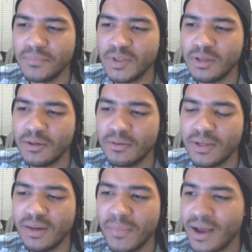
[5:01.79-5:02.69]
you know,
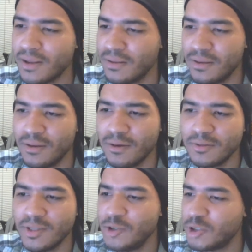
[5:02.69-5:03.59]
get up out of
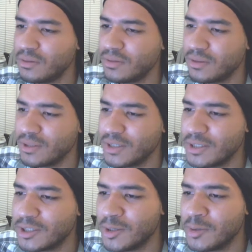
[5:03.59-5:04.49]
her dungeon.
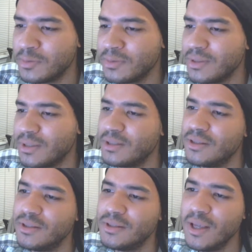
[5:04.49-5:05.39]
So
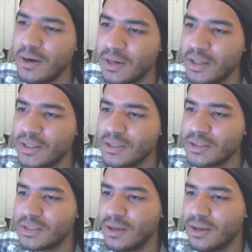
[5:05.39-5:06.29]
there it
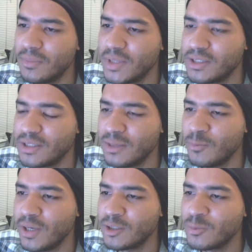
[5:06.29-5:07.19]
is. Let's see
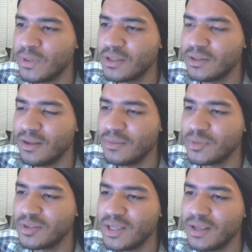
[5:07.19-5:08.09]
what else we
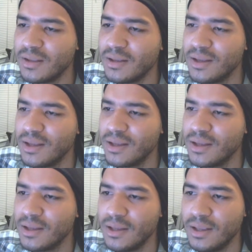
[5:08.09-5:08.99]
can say.
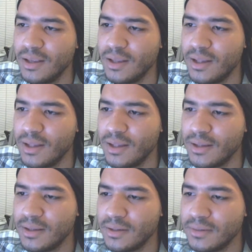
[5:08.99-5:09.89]

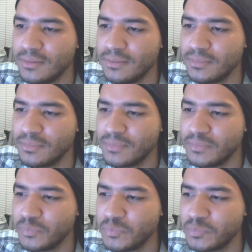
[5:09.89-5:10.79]
And
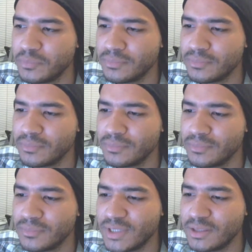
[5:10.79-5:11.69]

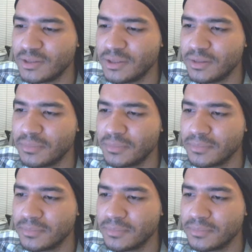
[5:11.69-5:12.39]
let's see.